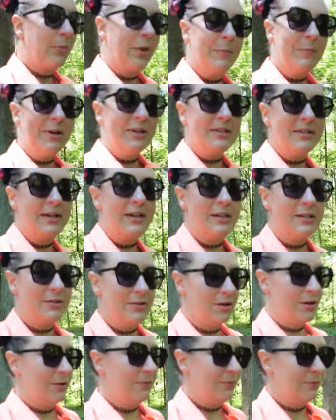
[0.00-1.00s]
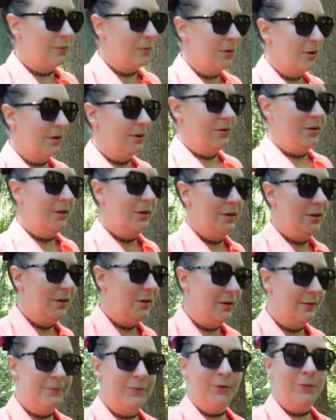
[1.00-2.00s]
My settings are for
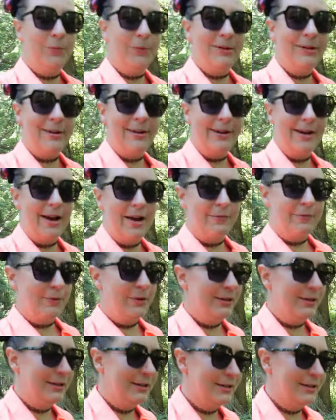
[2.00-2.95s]
a full one, not a half one.